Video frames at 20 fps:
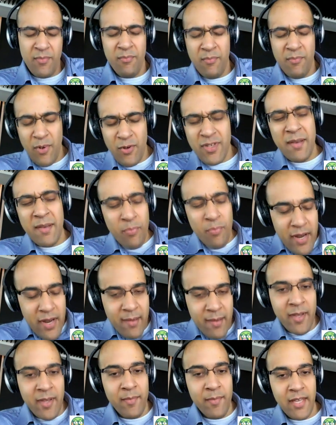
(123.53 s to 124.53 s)
mostly
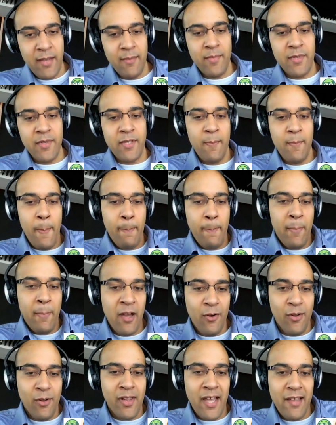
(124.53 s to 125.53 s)
premium themes. My
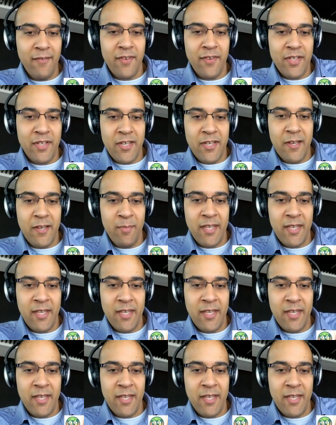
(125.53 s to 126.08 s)
whole life is.